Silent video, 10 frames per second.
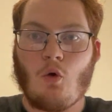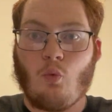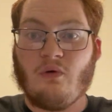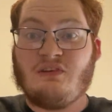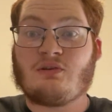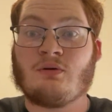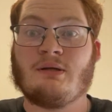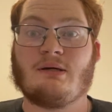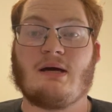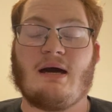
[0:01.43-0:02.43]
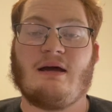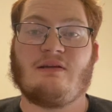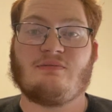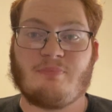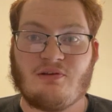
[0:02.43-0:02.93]
What's going on,
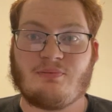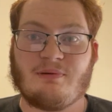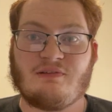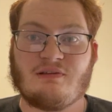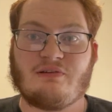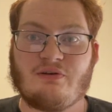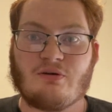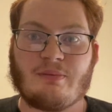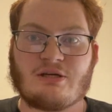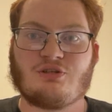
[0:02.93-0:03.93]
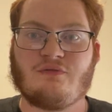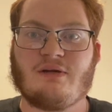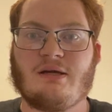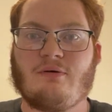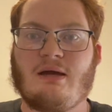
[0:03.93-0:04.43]
guys? BossBasic6 here, back to another
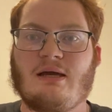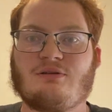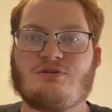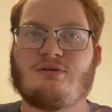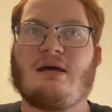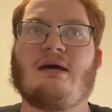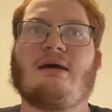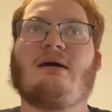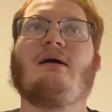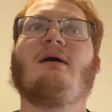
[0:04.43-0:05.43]
video, and today